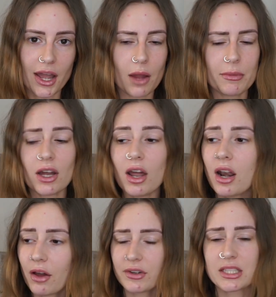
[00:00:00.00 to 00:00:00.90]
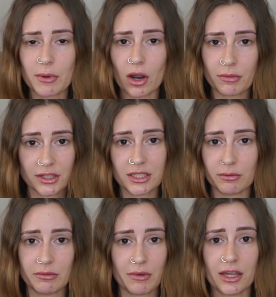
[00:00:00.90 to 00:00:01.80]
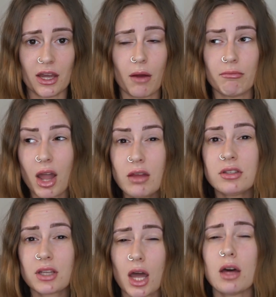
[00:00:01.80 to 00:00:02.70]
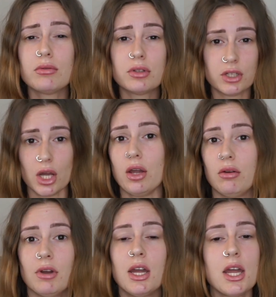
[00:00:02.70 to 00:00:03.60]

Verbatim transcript: I mean, I love experimenting with makeup. Most girls do.